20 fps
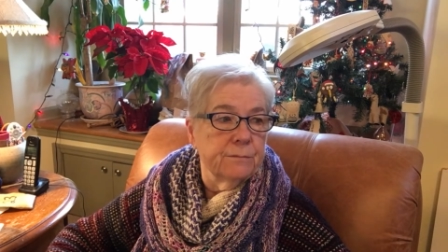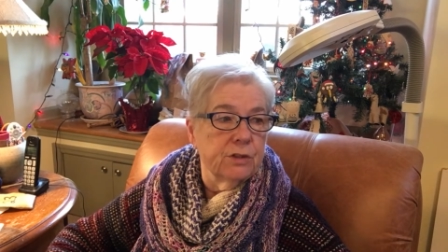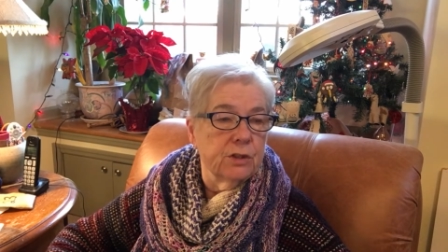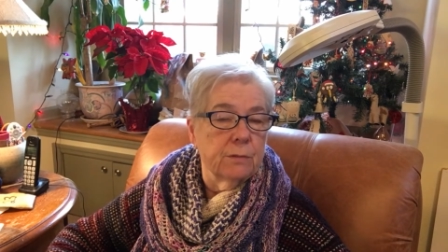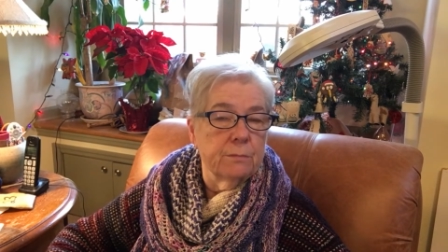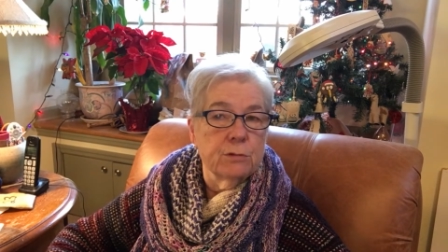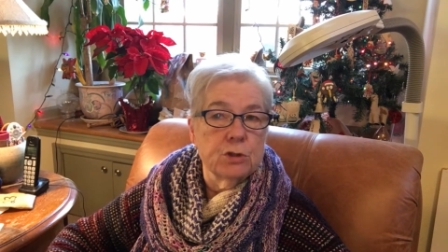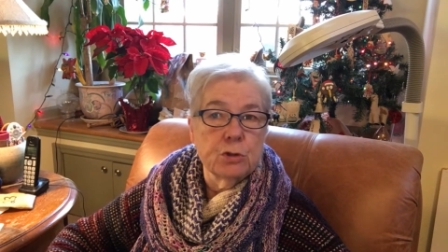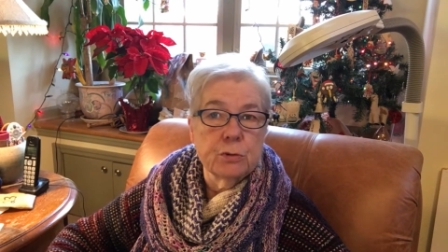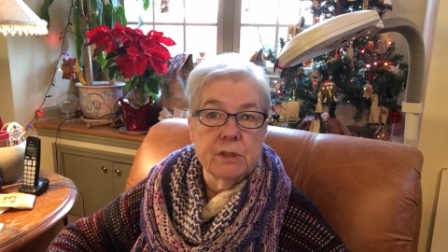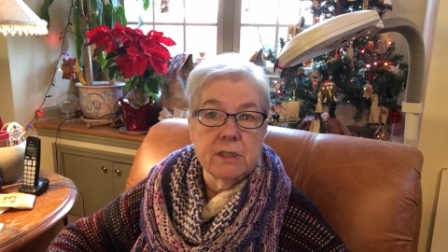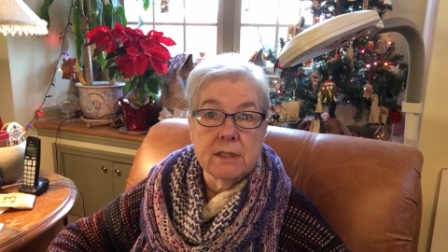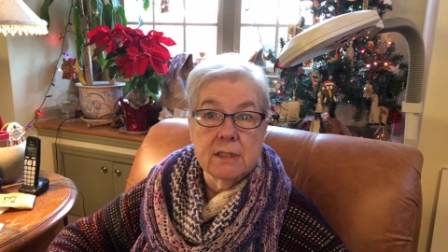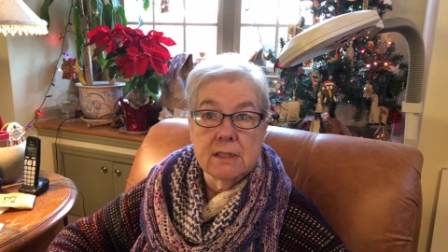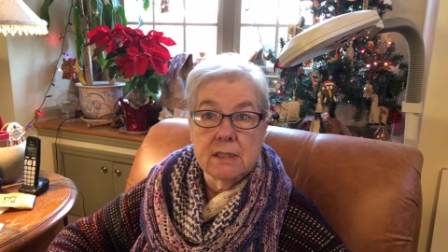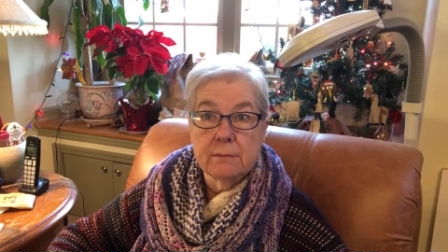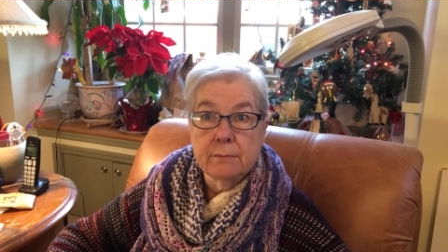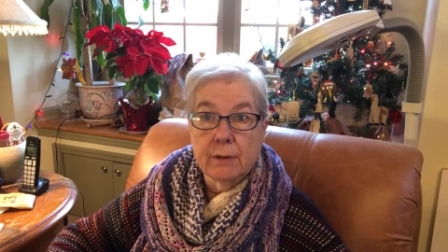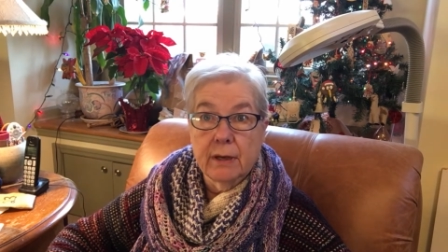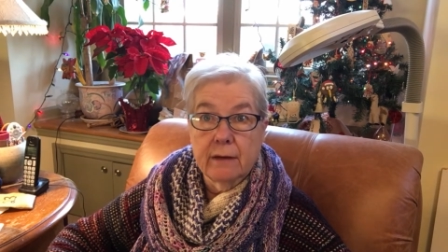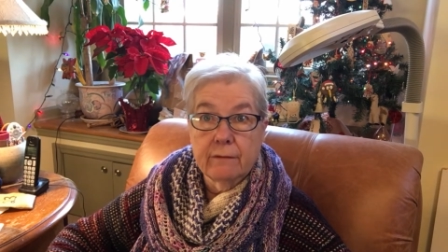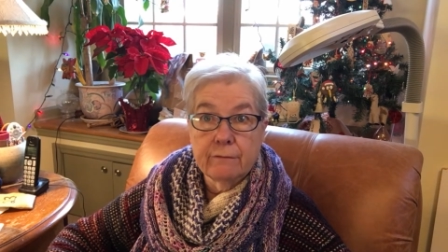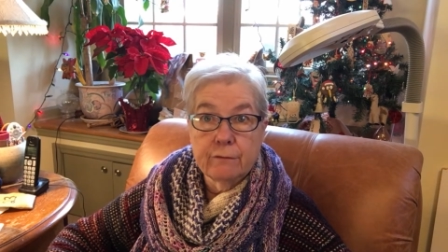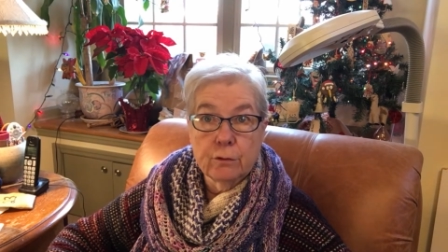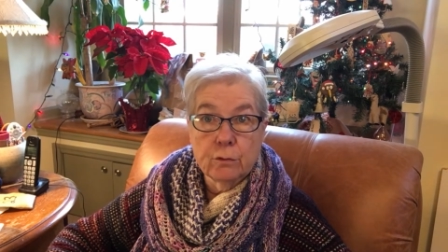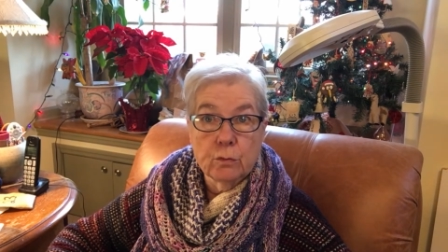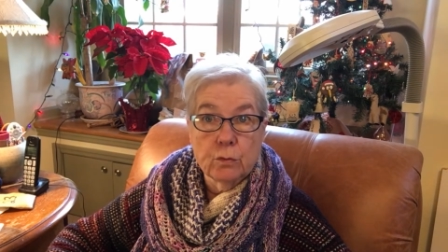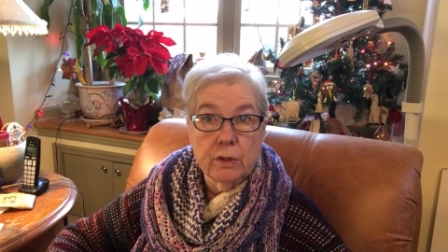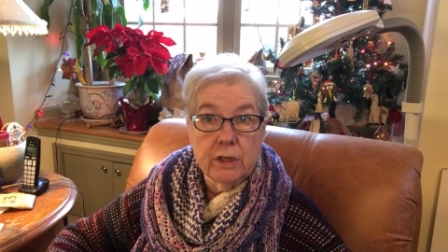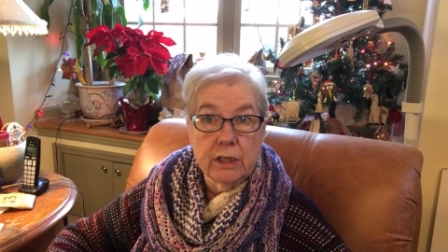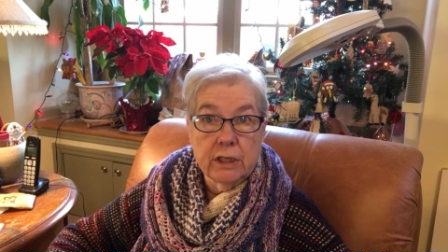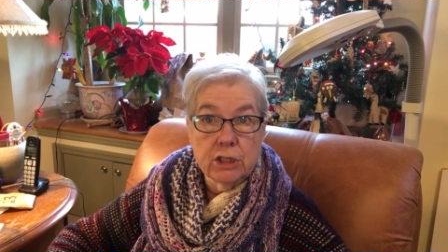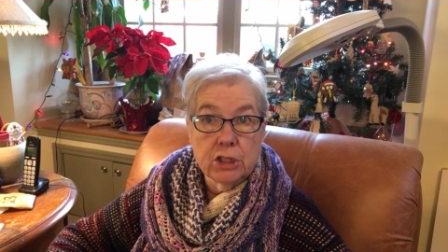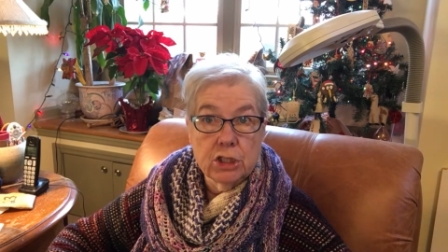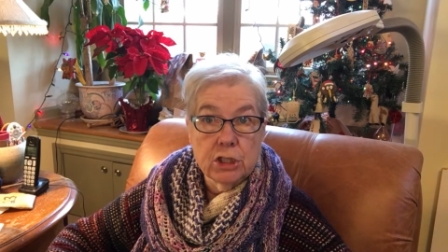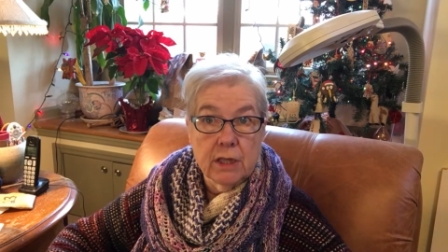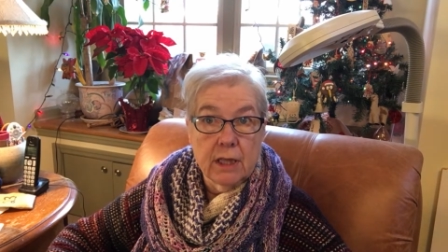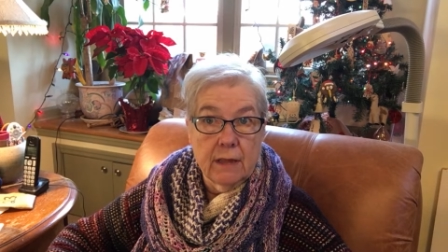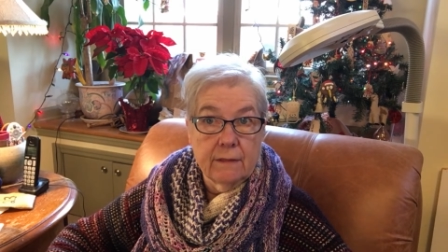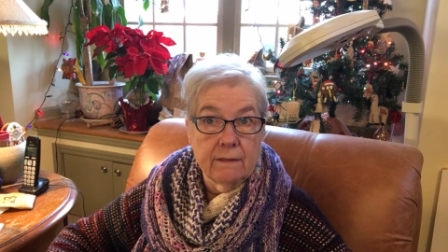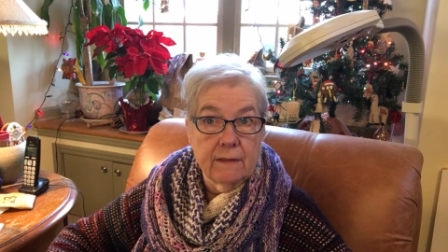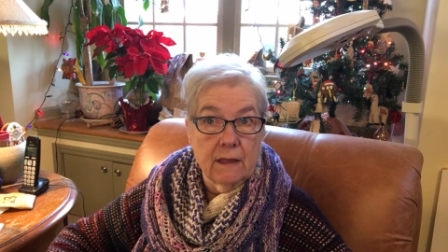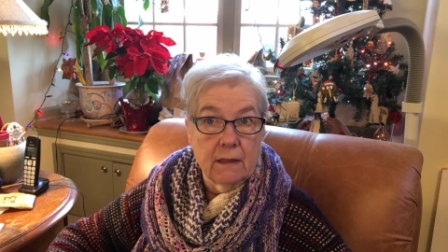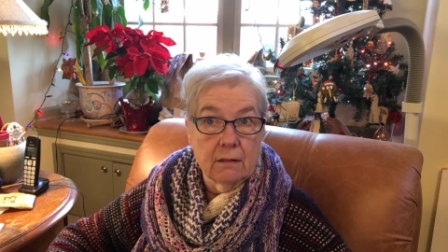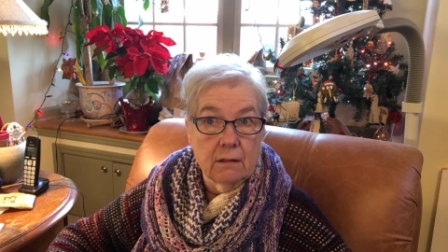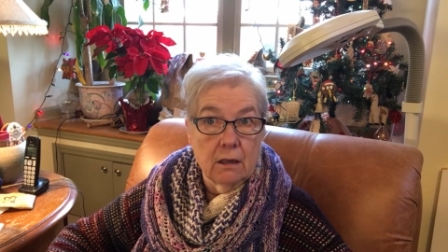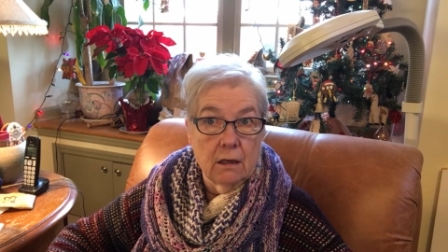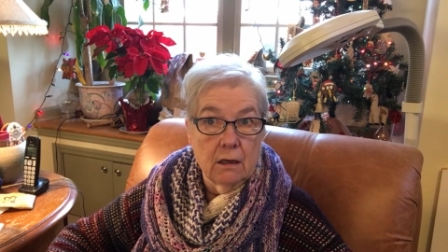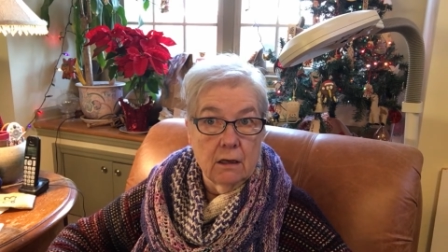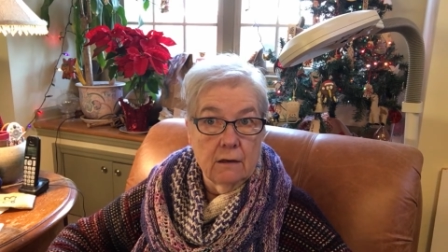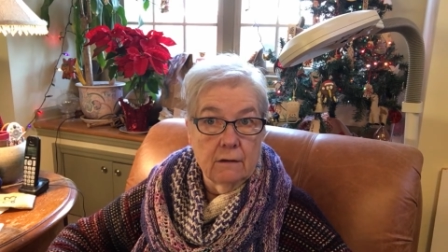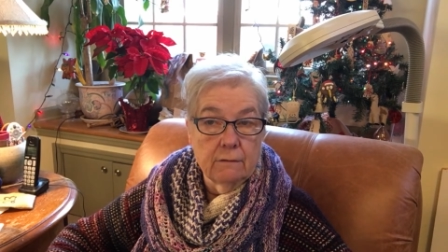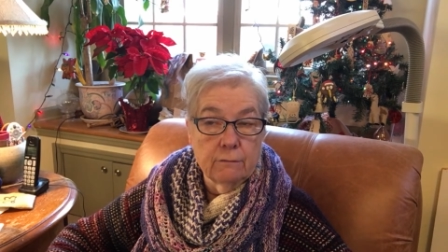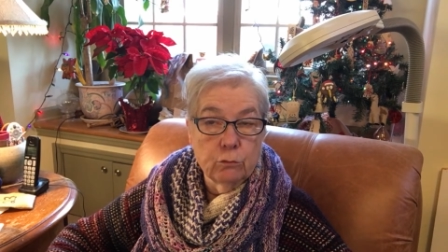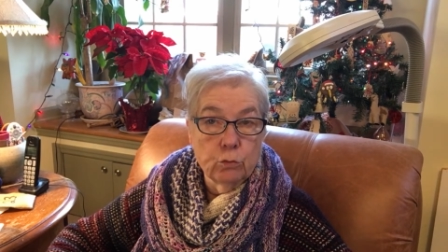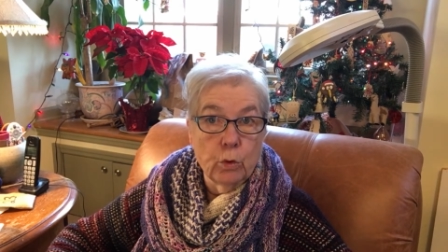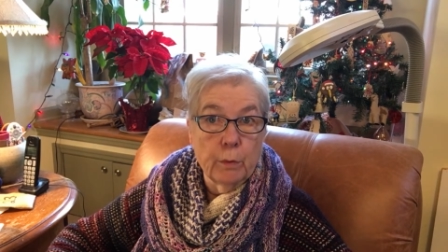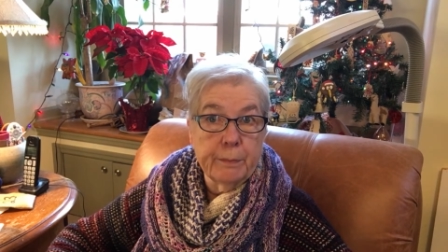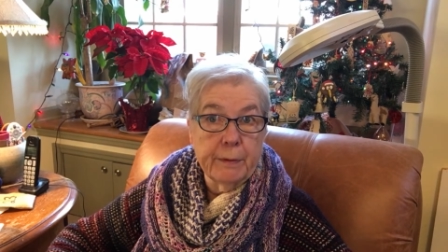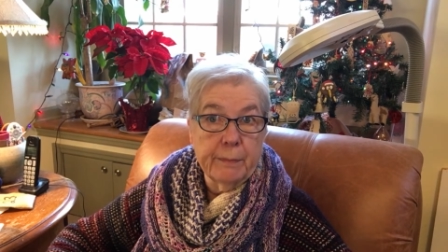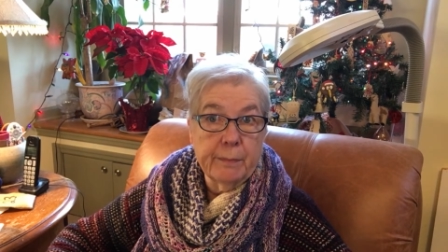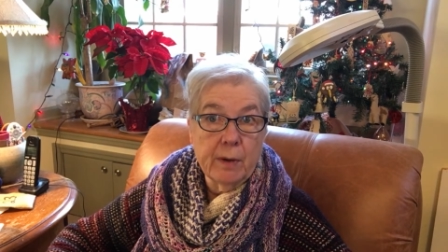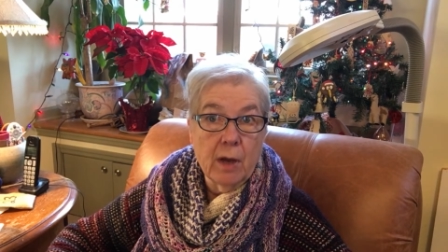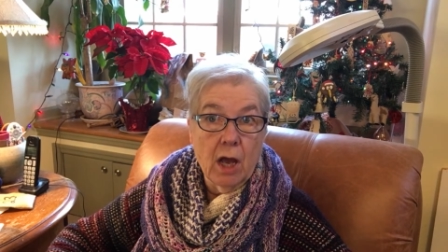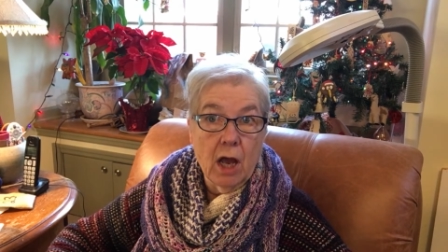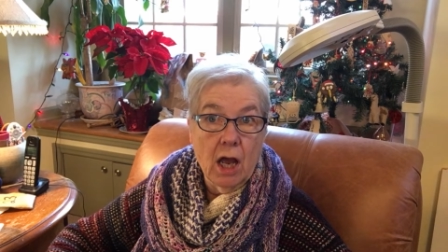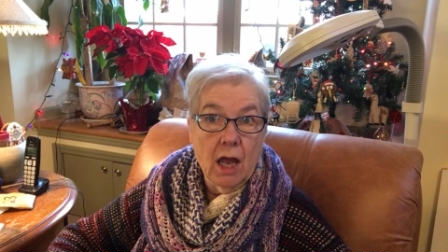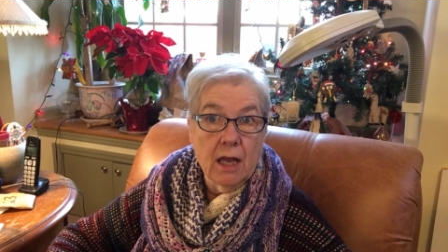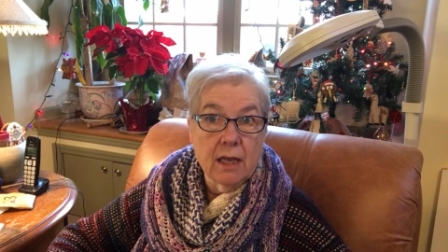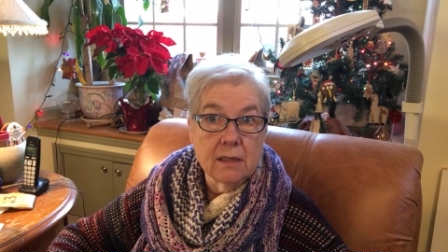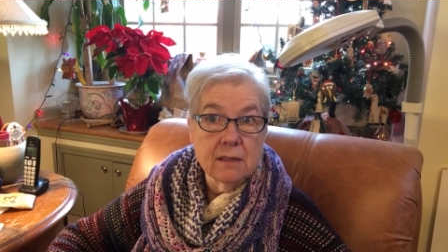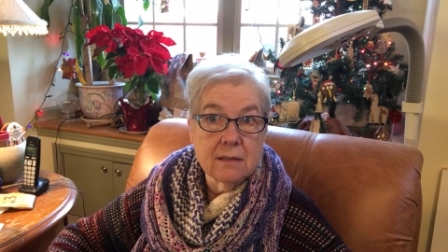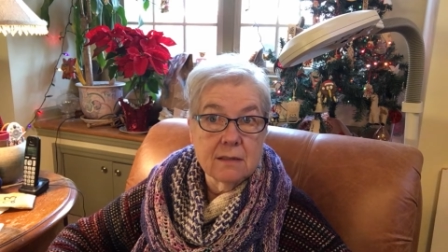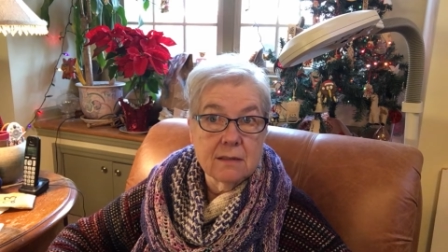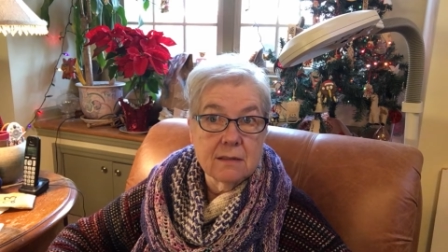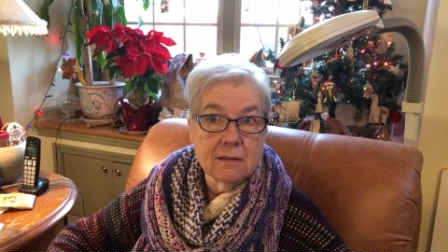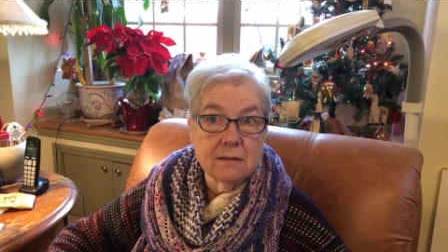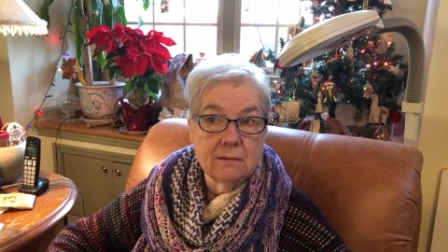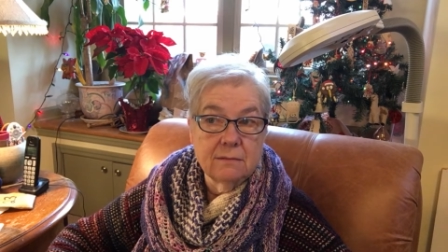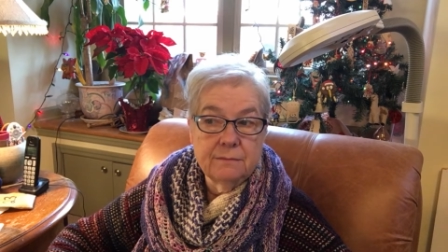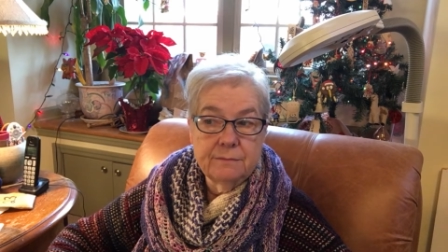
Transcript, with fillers: some treats to buy for Rich that they love, whoopie pies,